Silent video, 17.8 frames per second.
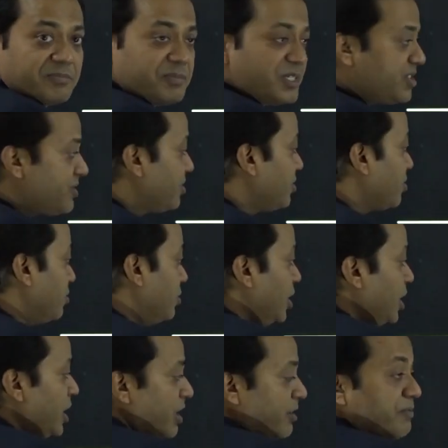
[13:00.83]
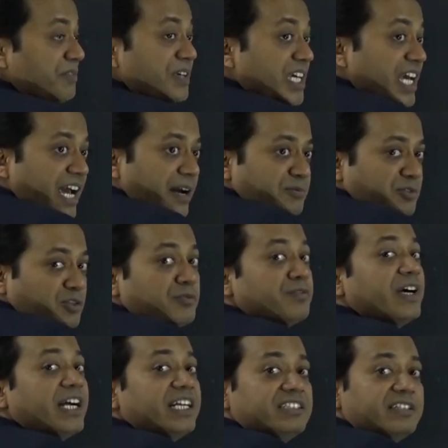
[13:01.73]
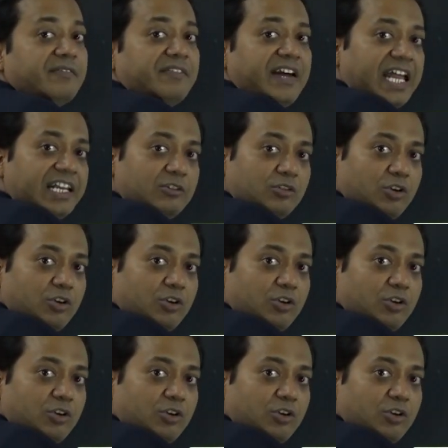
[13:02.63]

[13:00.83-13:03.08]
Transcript: be 0. We have to find the value